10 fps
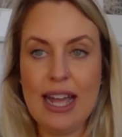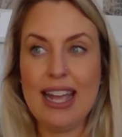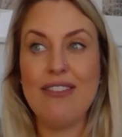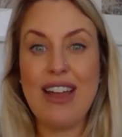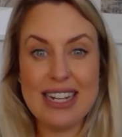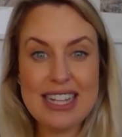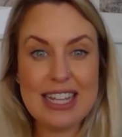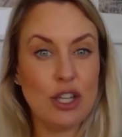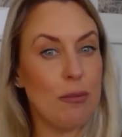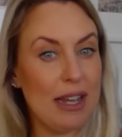If
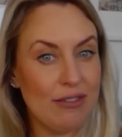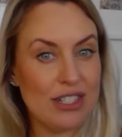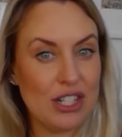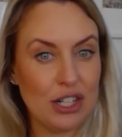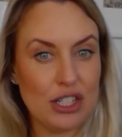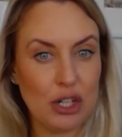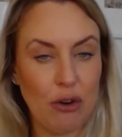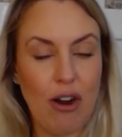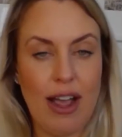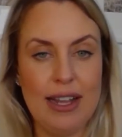anything, you may even start to
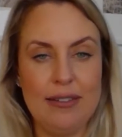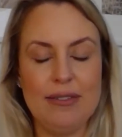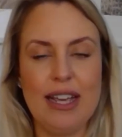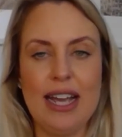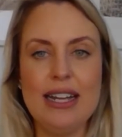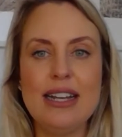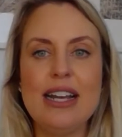cry, okay?